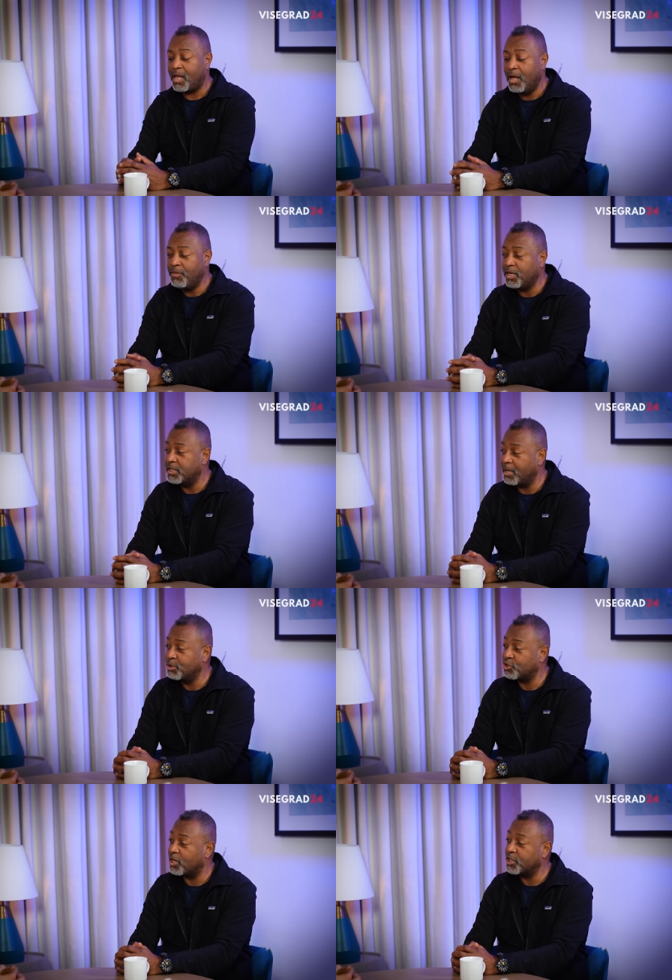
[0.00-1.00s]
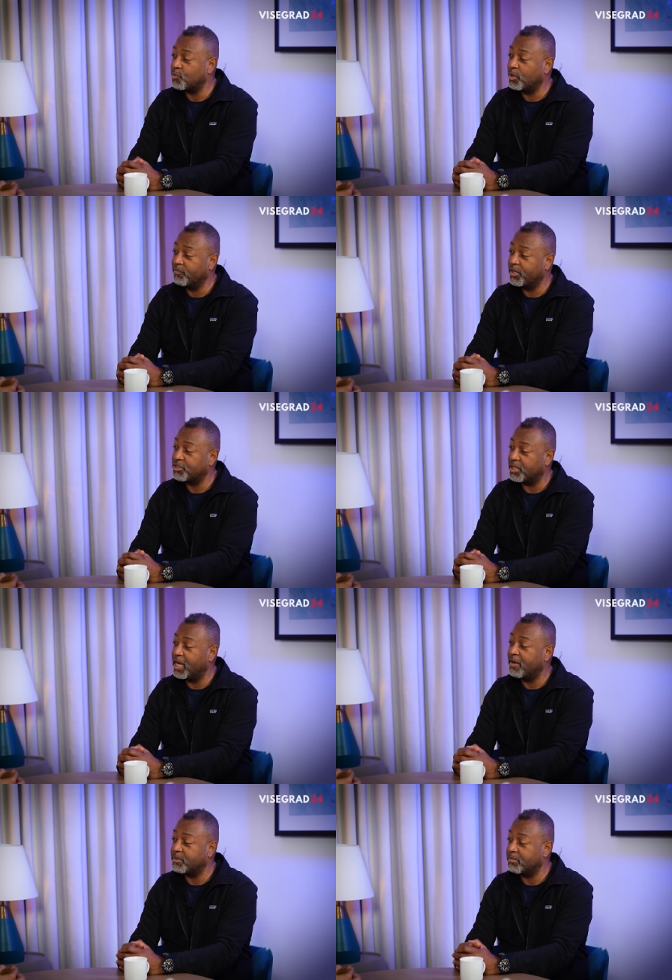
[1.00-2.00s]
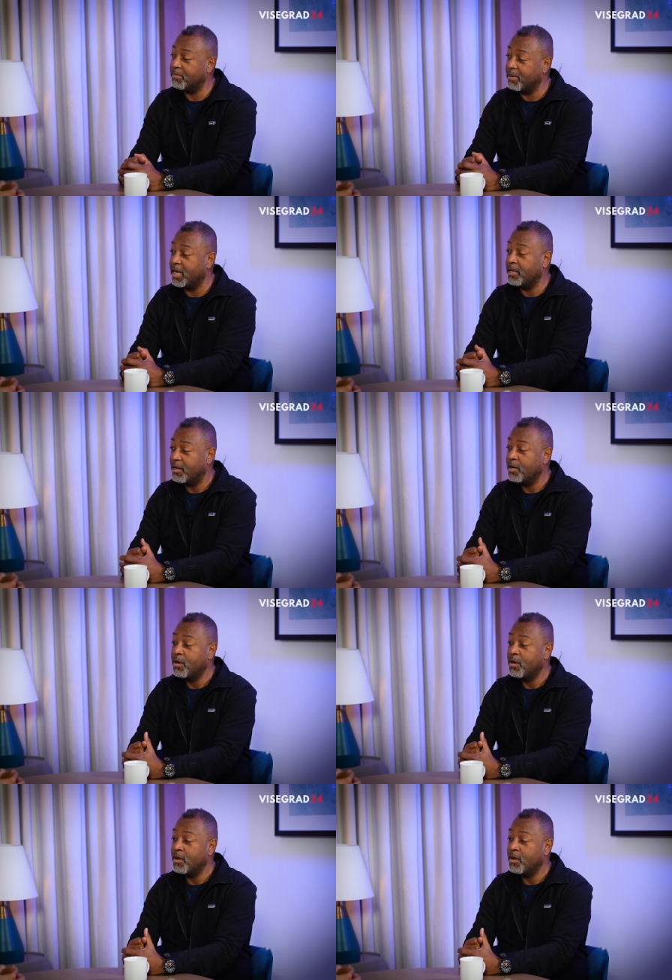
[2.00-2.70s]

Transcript: I think a demonstration will eventually have to be made